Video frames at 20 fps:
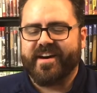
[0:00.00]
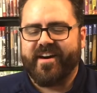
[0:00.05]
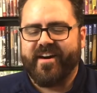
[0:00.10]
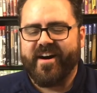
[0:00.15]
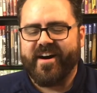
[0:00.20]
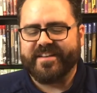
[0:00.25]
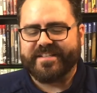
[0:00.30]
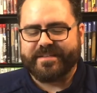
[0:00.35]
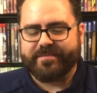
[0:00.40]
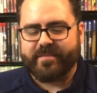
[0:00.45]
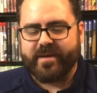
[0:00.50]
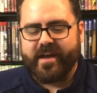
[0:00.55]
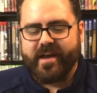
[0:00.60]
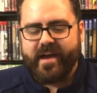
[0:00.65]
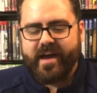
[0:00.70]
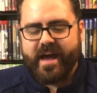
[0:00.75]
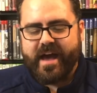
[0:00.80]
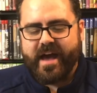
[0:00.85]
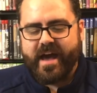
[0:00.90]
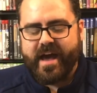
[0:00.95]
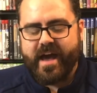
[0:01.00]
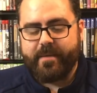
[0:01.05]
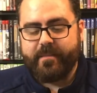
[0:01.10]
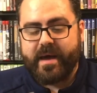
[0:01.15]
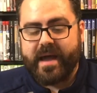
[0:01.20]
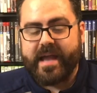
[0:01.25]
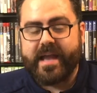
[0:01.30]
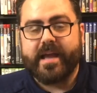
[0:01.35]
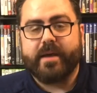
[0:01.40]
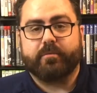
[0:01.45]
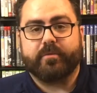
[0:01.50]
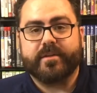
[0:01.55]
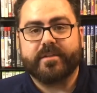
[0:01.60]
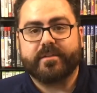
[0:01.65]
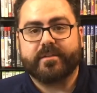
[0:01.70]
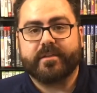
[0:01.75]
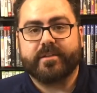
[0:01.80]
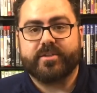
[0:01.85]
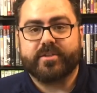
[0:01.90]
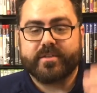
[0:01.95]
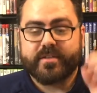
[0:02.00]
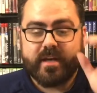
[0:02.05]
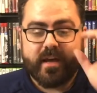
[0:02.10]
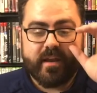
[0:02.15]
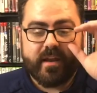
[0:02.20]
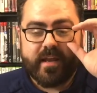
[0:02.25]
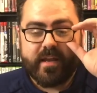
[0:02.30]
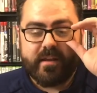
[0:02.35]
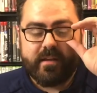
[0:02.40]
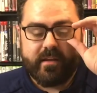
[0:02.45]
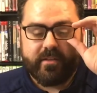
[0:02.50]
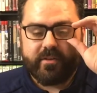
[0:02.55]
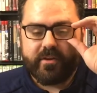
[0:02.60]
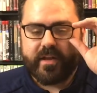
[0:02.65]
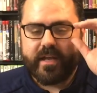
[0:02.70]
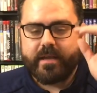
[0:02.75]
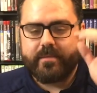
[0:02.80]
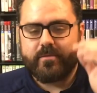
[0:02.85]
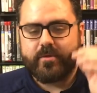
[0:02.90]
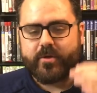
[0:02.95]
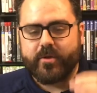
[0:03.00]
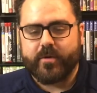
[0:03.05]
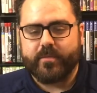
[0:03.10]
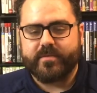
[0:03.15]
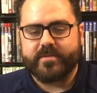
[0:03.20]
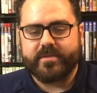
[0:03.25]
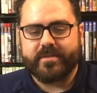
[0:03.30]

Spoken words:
Awesome. I recently just got another GameCube,